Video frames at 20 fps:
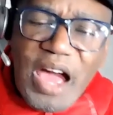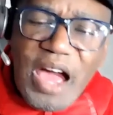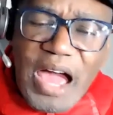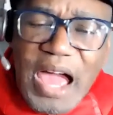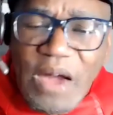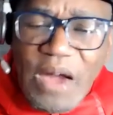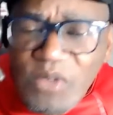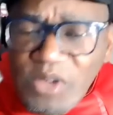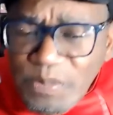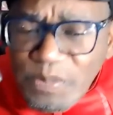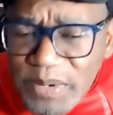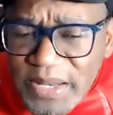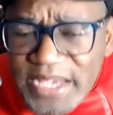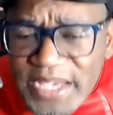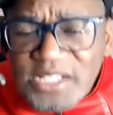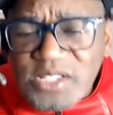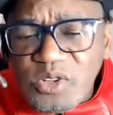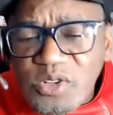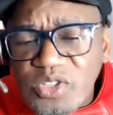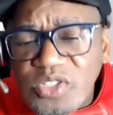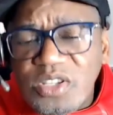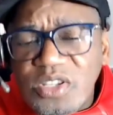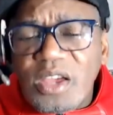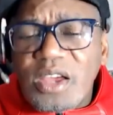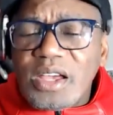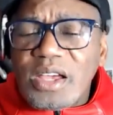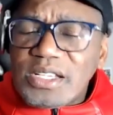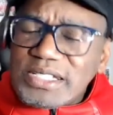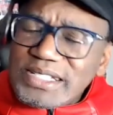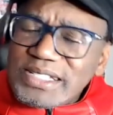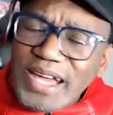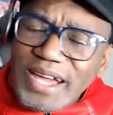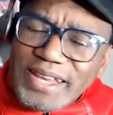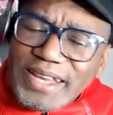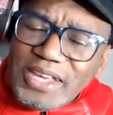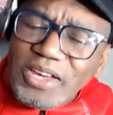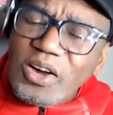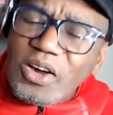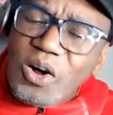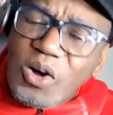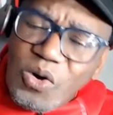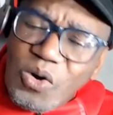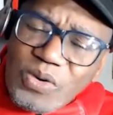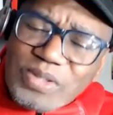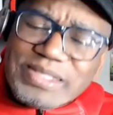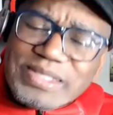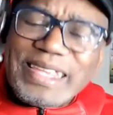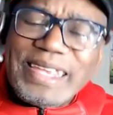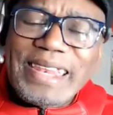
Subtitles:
Our place looks slightly old,